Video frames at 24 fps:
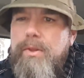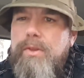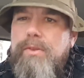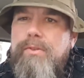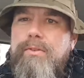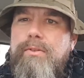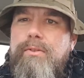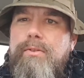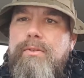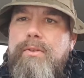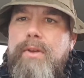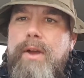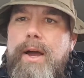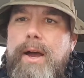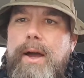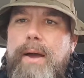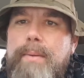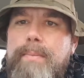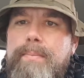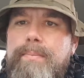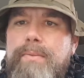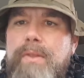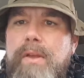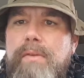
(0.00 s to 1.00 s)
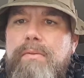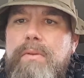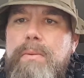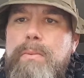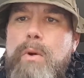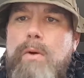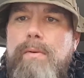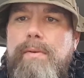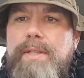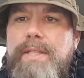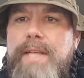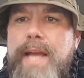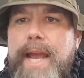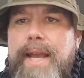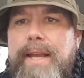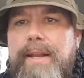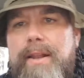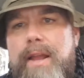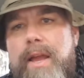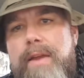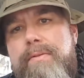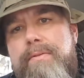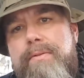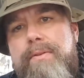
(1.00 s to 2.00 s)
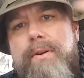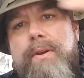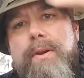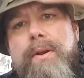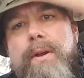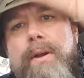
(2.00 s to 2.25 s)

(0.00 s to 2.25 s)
This is definitely more of a tank knife,